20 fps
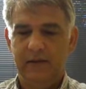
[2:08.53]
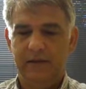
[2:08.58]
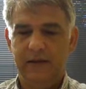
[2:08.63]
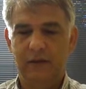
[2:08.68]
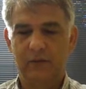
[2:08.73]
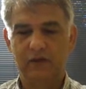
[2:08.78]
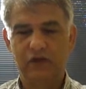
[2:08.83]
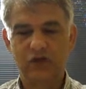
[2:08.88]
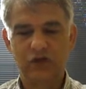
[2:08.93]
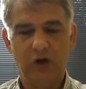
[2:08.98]

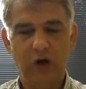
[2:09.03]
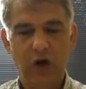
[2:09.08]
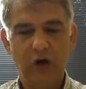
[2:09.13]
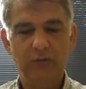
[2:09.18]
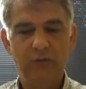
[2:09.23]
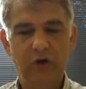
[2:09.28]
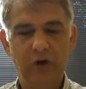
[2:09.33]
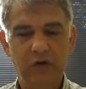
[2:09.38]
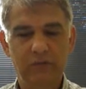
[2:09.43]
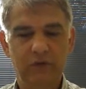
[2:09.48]
There were
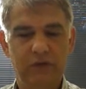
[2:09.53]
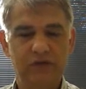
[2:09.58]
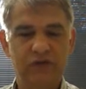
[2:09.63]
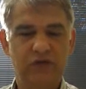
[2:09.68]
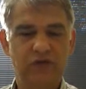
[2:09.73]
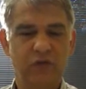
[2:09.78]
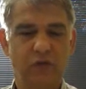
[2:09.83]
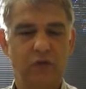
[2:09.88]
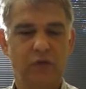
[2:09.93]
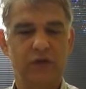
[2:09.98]
strong movements
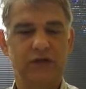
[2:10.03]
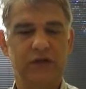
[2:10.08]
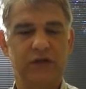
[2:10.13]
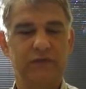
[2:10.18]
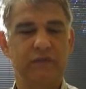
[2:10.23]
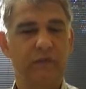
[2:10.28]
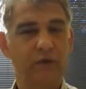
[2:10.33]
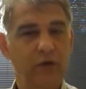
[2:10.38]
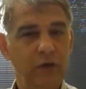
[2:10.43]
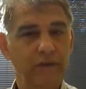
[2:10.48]
towards
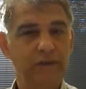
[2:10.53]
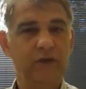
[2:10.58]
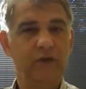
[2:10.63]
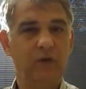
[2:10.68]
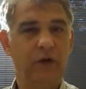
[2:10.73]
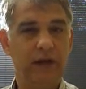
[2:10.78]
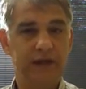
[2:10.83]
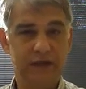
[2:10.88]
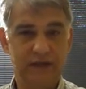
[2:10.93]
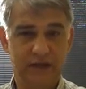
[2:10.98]
improving
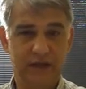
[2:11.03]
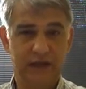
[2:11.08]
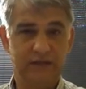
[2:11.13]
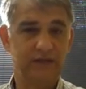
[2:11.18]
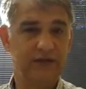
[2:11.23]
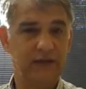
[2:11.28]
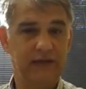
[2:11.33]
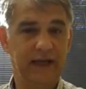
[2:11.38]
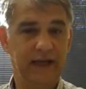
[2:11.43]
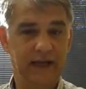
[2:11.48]
rates
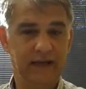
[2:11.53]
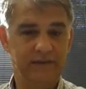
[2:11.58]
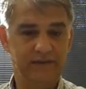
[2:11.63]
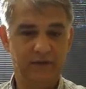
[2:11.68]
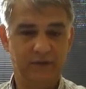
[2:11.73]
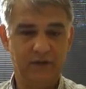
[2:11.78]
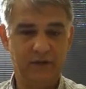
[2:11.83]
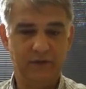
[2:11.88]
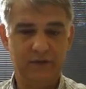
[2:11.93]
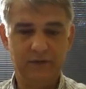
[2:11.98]
yesterday
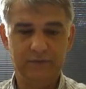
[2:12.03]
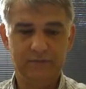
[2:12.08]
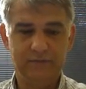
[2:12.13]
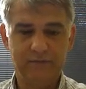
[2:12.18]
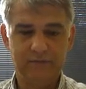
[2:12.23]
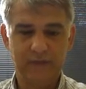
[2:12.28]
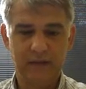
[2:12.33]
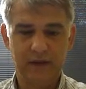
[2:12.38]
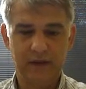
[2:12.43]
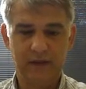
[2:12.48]
afternoon.
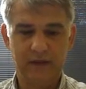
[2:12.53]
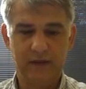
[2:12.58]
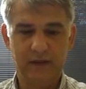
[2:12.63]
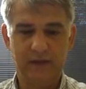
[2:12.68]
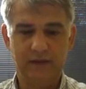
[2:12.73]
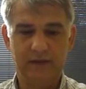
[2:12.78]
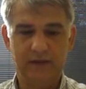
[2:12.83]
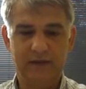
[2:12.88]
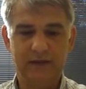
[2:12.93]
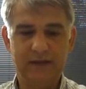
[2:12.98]

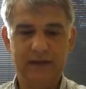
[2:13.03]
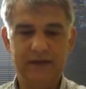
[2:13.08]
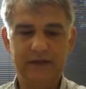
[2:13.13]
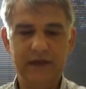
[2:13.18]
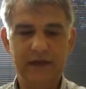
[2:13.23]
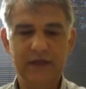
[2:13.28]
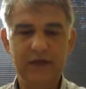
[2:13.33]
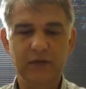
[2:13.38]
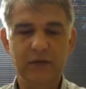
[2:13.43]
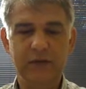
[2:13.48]
The
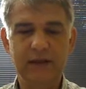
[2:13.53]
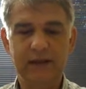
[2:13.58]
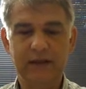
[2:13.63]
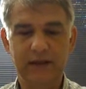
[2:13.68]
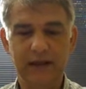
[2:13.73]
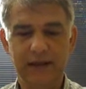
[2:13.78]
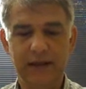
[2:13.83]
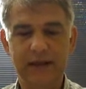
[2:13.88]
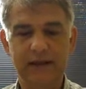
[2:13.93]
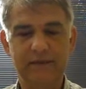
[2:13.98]
continuing
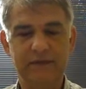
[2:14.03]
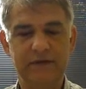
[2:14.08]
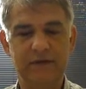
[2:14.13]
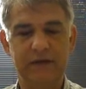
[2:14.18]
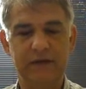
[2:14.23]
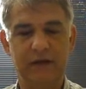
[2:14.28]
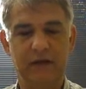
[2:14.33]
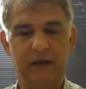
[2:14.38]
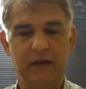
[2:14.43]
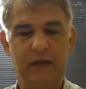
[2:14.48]
claims
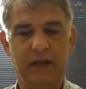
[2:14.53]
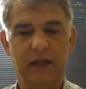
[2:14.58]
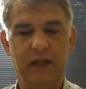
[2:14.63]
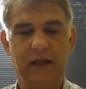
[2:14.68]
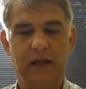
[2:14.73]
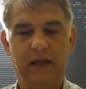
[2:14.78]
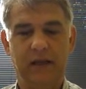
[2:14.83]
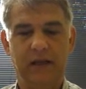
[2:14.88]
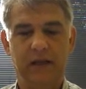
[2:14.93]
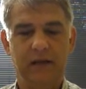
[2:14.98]

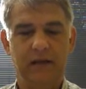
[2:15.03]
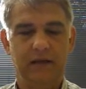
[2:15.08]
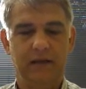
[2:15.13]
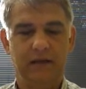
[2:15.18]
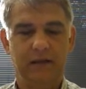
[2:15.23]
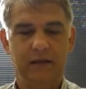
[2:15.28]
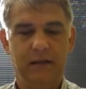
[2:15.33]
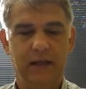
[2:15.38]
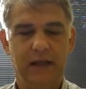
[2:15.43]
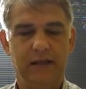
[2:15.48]

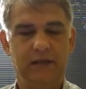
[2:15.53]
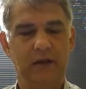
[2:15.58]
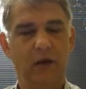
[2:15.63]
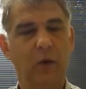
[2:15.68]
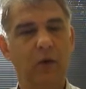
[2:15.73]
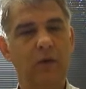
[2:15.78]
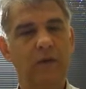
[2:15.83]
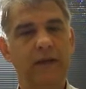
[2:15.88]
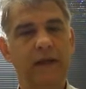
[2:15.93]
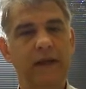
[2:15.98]
and
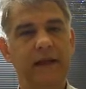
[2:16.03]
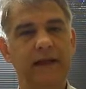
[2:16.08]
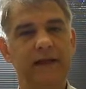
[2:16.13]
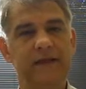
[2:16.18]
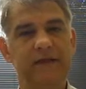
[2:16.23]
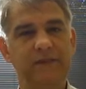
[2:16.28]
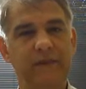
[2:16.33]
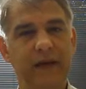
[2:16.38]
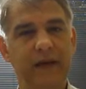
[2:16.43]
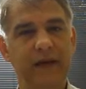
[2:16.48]
lower than
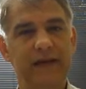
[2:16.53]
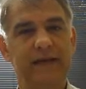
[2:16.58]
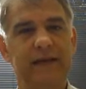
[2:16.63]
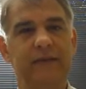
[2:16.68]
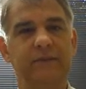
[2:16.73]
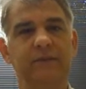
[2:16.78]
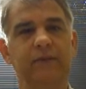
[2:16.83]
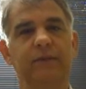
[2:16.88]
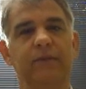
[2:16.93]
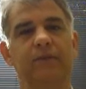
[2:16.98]

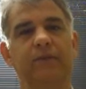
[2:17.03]
expected